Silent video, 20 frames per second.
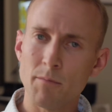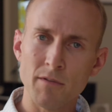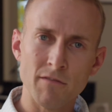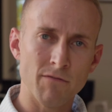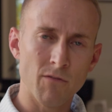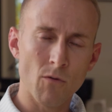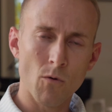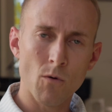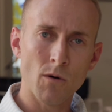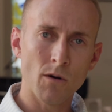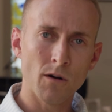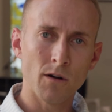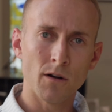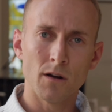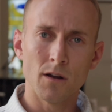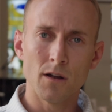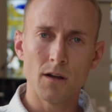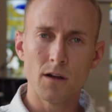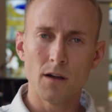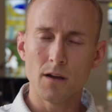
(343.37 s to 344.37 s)

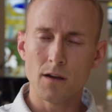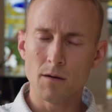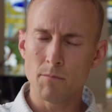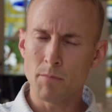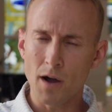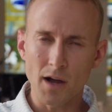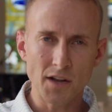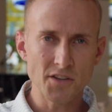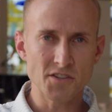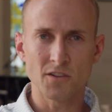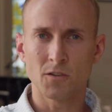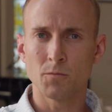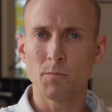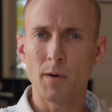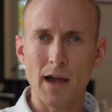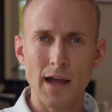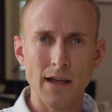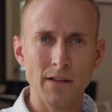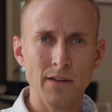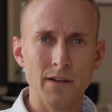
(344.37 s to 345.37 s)
before Pontius
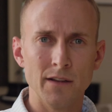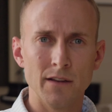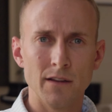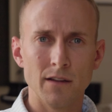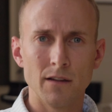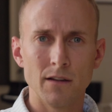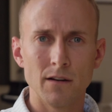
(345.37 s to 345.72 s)
Pilate.